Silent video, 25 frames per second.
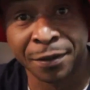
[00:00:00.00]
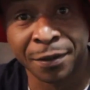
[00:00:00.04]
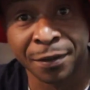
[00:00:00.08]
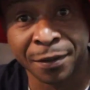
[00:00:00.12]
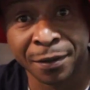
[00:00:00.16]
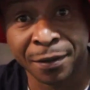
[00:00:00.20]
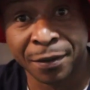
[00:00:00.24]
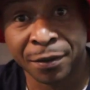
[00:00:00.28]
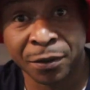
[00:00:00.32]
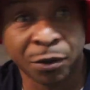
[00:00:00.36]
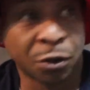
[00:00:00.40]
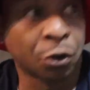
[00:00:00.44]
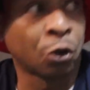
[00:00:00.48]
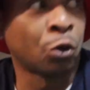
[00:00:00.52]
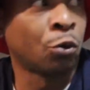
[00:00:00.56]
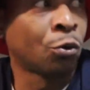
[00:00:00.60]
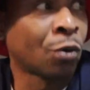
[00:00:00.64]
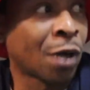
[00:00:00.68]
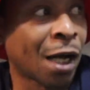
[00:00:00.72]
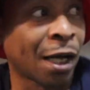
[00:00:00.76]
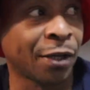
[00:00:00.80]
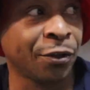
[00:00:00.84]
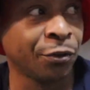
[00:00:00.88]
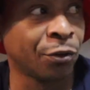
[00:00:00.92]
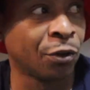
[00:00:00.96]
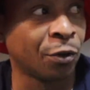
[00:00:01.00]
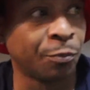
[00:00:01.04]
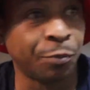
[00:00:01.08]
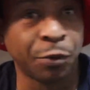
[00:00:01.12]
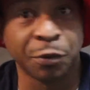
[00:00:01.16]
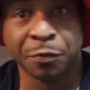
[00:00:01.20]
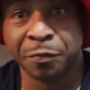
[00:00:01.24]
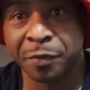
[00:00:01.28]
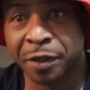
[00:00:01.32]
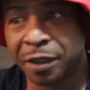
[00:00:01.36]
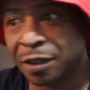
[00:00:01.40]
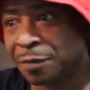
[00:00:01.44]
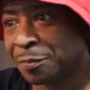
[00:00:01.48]
Mm-hmm. So how you gonna
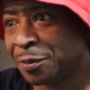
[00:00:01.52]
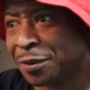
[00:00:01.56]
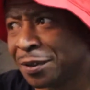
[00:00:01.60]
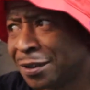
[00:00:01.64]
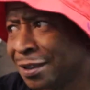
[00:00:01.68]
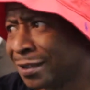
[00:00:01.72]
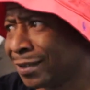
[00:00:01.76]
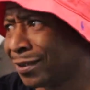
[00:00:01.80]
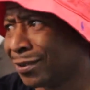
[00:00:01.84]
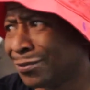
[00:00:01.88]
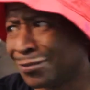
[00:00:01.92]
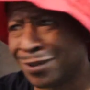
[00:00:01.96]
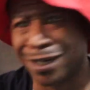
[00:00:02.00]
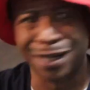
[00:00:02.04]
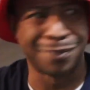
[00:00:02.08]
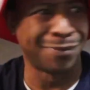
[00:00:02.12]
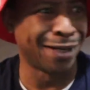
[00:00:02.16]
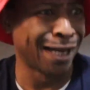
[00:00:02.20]
put me in the position where I'm